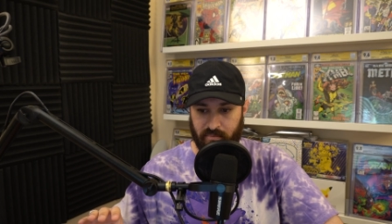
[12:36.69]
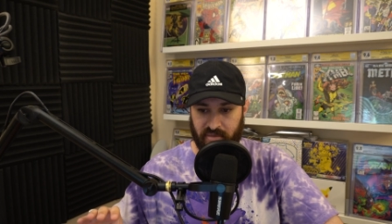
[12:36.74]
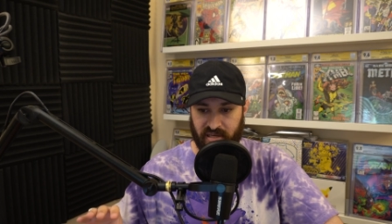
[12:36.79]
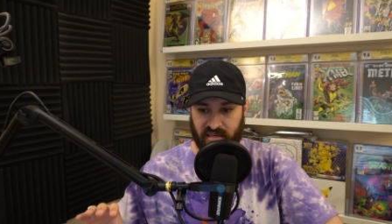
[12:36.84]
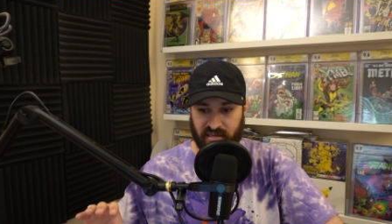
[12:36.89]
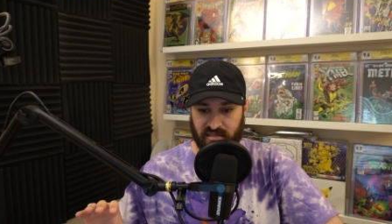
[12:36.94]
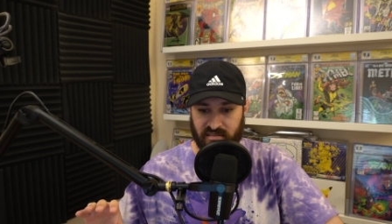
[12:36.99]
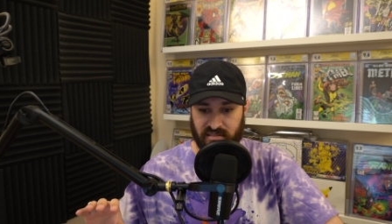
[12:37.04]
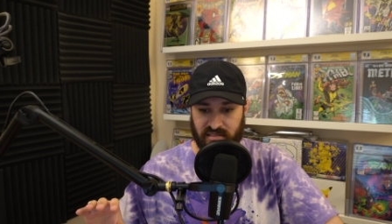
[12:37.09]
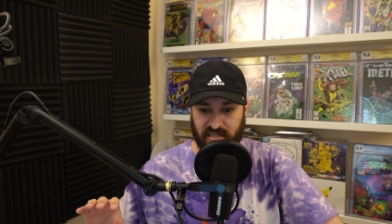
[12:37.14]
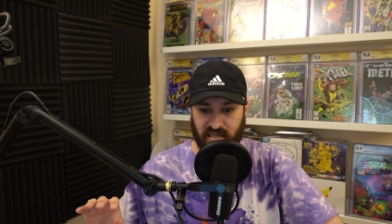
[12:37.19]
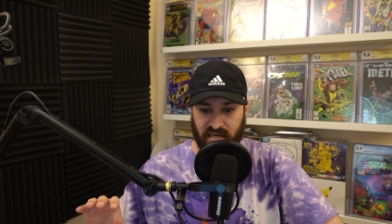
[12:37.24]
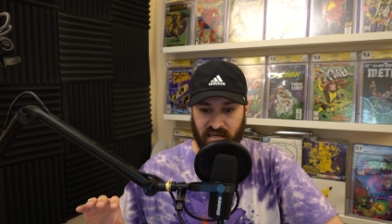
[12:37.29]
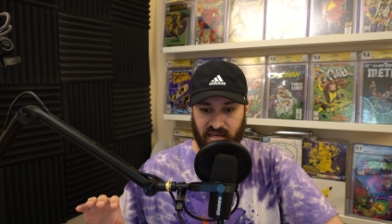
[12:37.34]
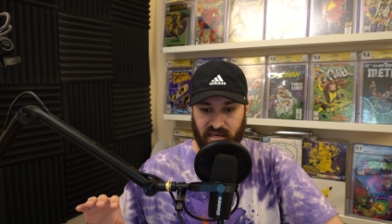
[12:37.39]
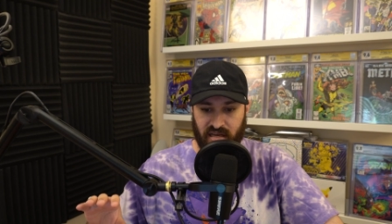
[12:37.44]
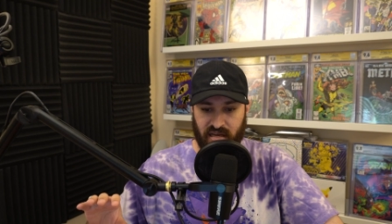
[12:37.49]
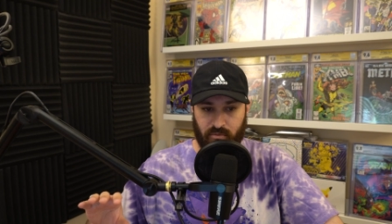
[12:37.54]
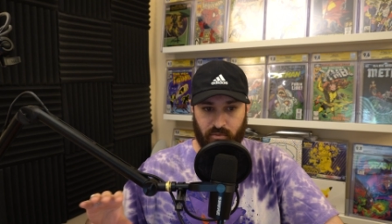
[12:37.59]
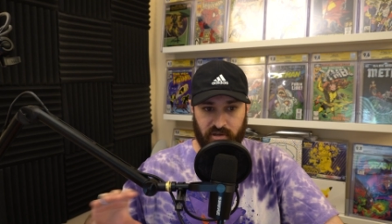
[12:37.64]
Because
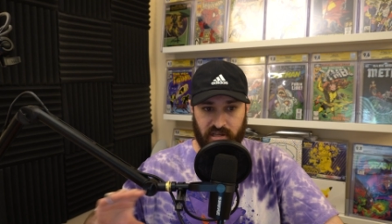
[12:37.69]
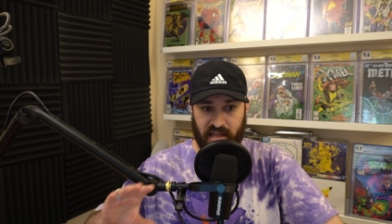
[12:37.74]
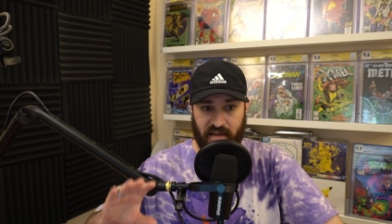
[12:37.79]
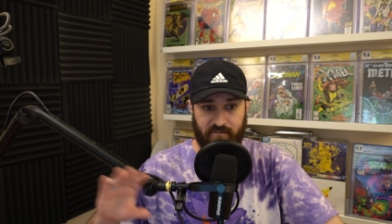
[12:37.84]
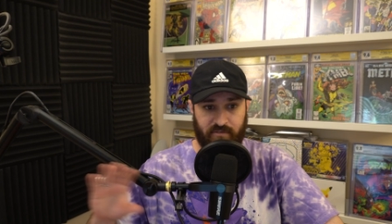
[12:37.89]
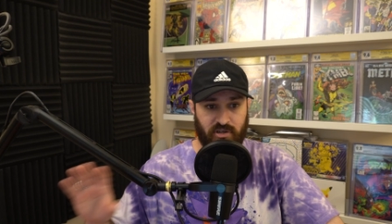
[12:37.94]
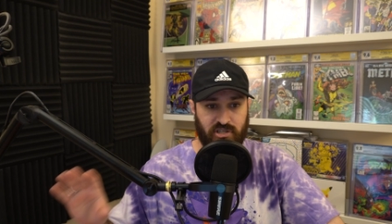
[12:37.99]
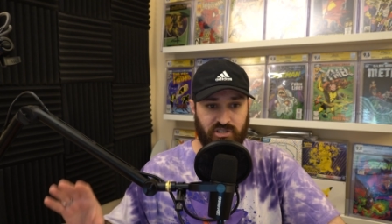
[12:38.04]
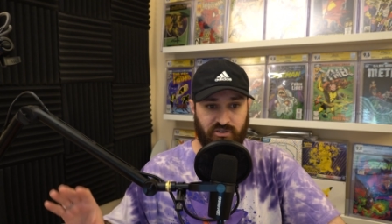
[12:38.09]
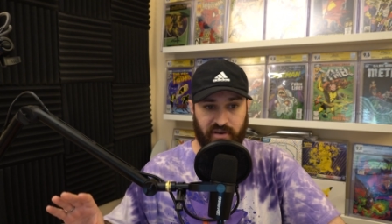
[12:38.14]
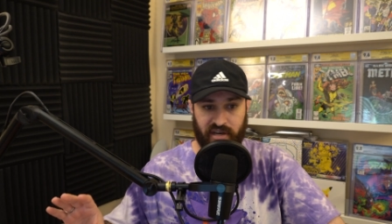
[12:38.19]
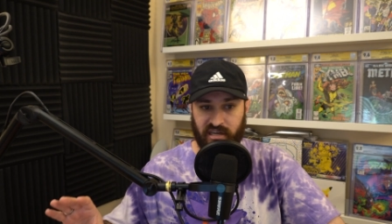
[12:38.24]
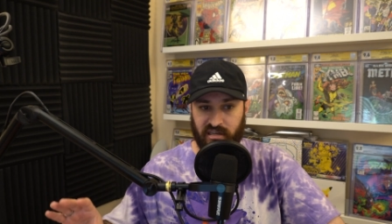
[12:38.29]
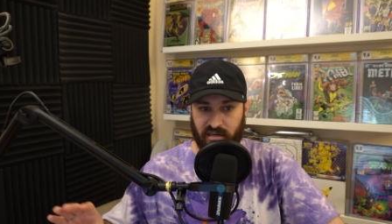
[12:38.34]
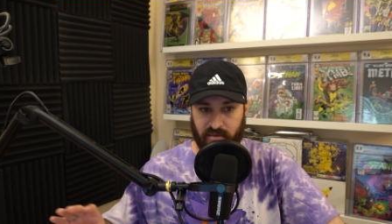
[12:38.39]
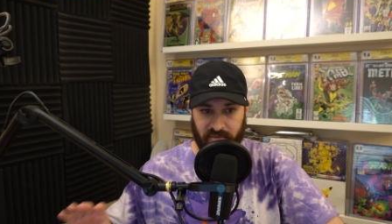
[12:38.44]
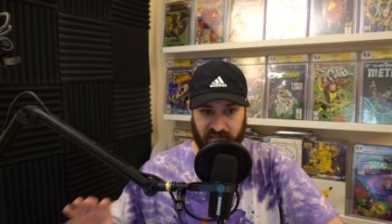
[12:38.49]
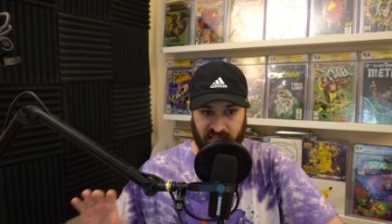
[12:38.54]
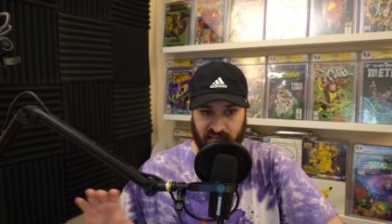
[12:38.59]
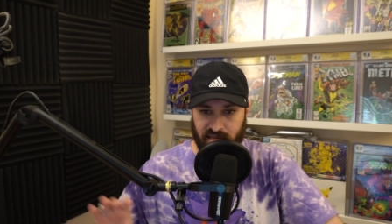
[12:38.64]
when they first created
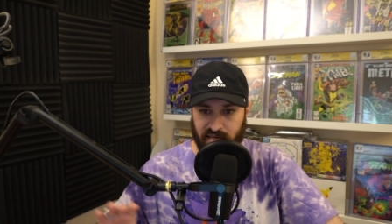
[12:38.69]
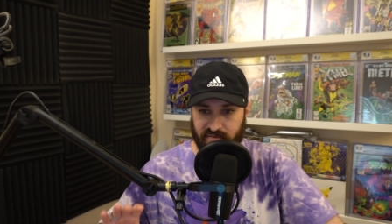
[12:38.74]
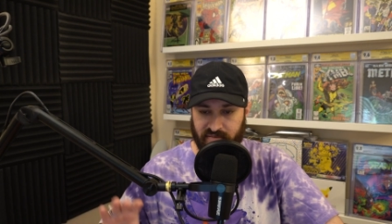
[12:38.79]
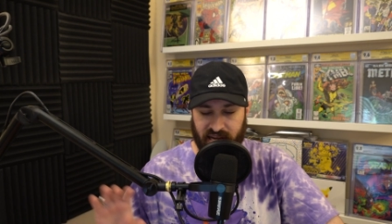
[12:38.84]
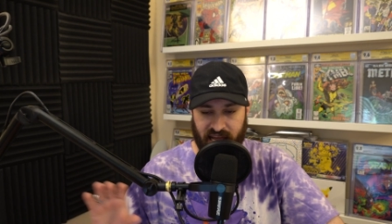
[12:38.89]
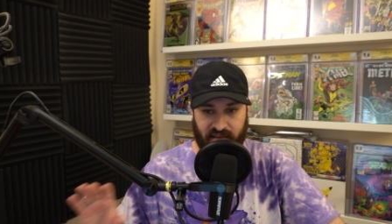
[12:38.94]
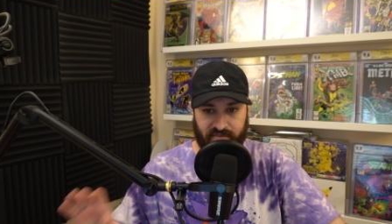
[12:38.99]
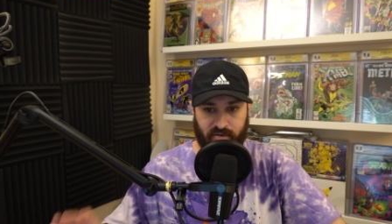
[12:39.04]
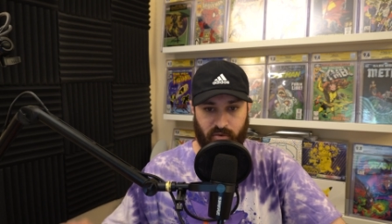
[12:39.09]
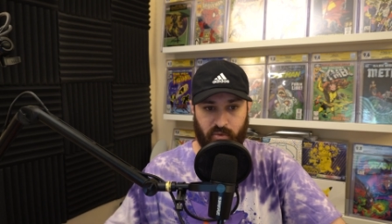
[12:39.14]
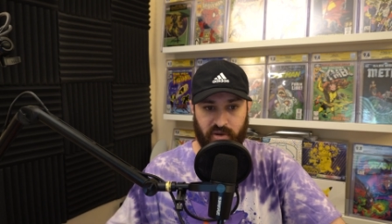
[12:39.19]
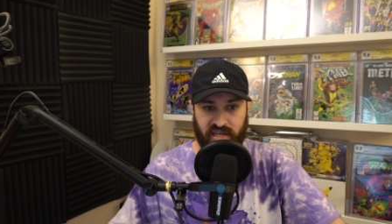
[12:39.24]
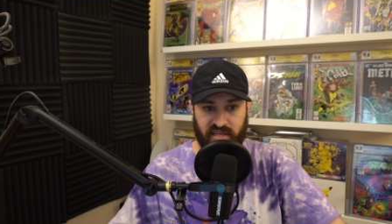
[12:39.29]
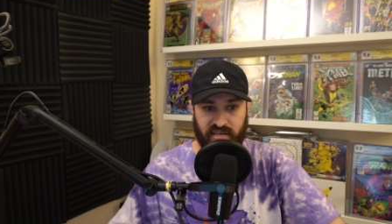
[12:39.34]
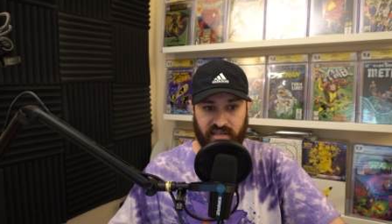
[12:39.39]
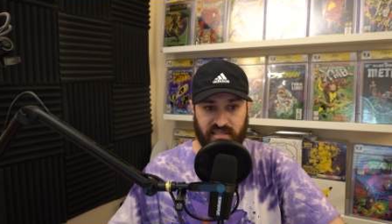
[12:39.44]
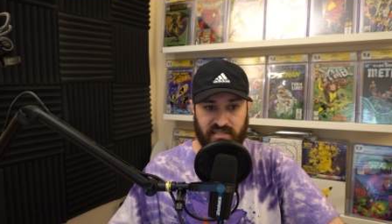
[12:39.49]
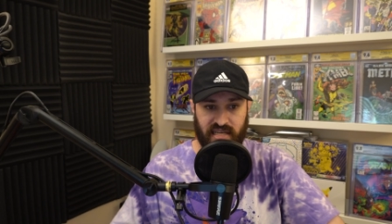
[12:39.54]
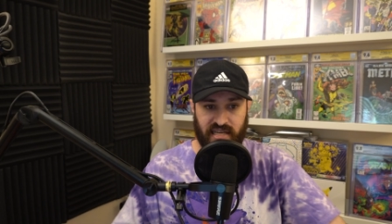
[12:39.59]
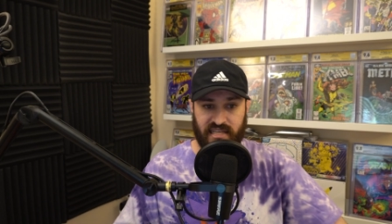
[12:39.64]
him, he didn't even have a
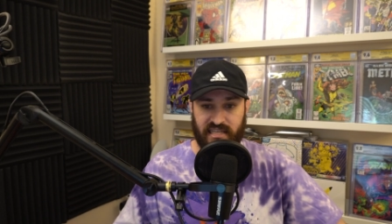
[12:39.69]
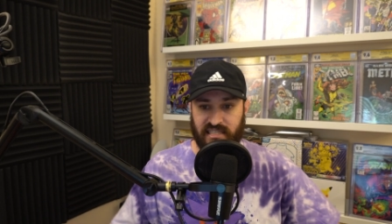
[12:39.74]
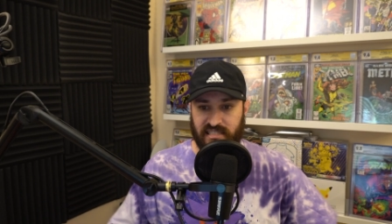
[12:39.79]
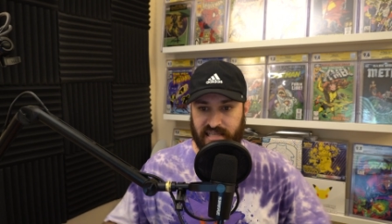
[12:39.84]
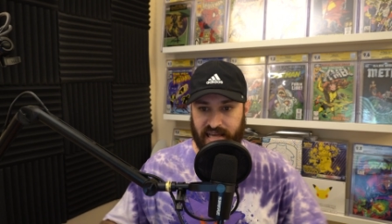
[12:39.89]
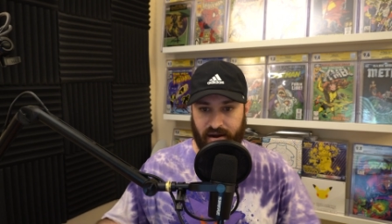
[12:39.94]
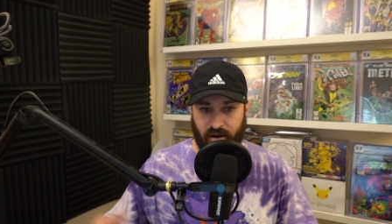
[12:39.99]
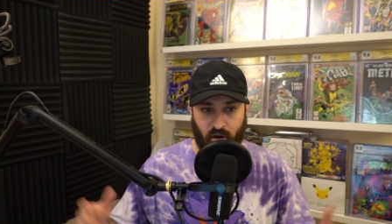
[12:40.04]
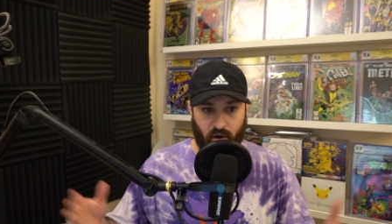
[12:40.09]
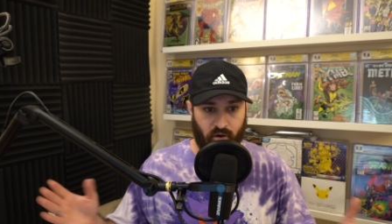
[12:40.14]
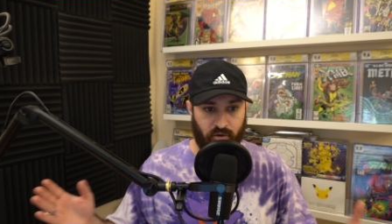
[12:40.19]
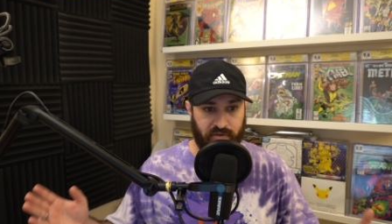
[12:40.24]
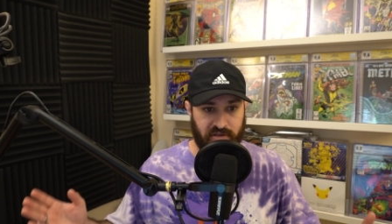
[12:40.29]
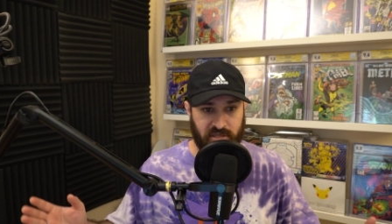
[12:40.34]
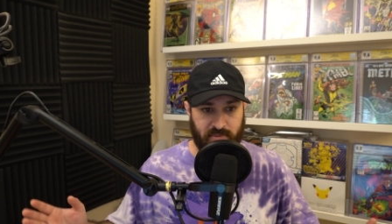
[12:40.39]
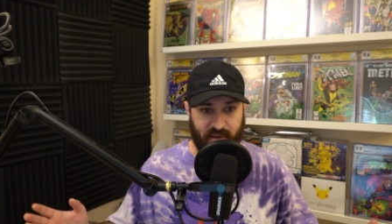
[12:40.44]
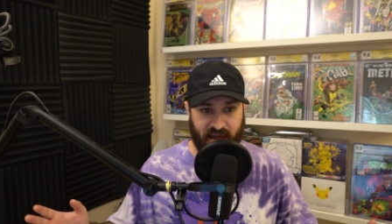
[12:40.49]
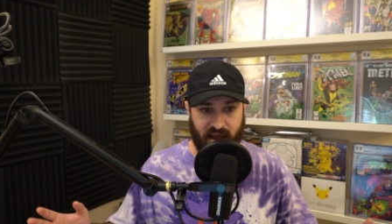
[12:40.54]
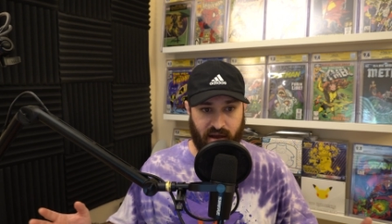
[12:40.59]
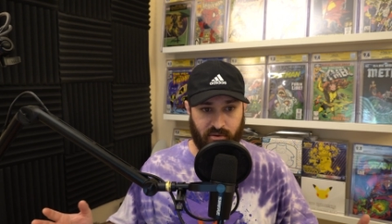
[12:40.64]
weakness, and he just had all
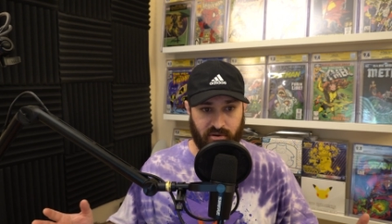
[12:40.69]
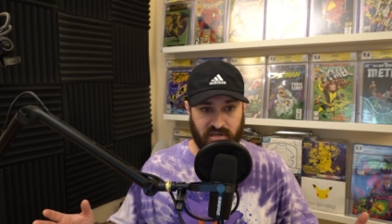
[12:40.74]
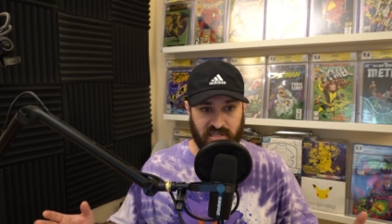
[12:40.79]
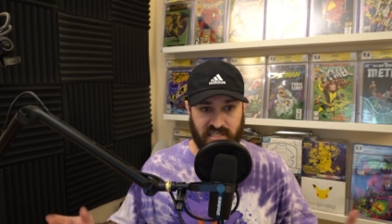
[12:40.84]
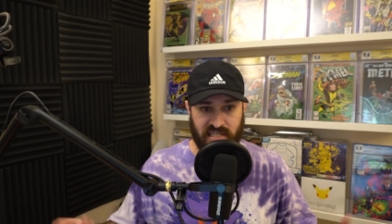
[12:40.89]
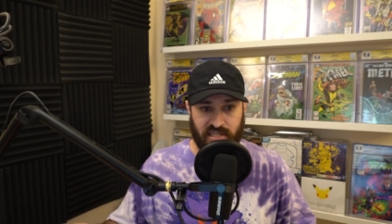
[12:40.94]
these powers.